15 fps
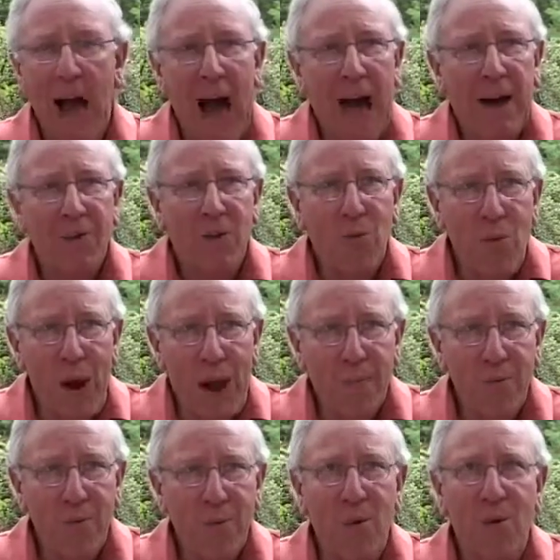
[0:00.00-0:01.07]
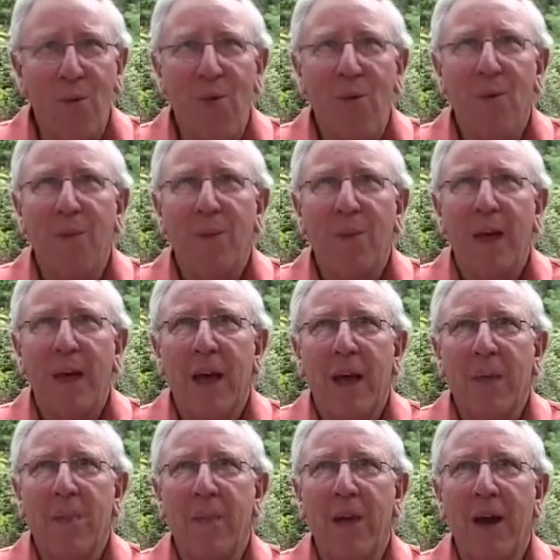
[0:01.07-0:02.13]
After 1 ball,
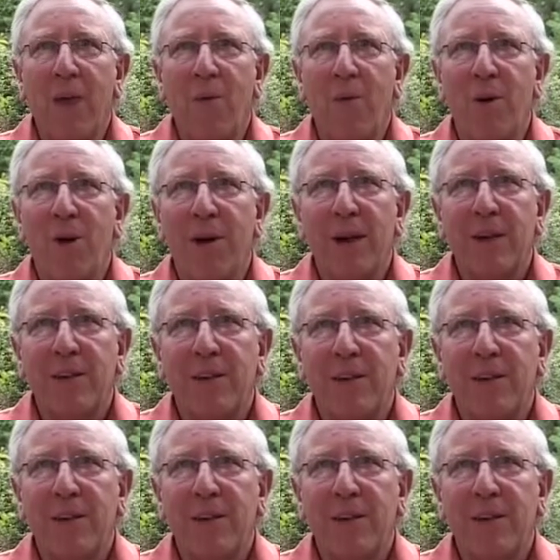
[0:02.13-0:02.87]
there were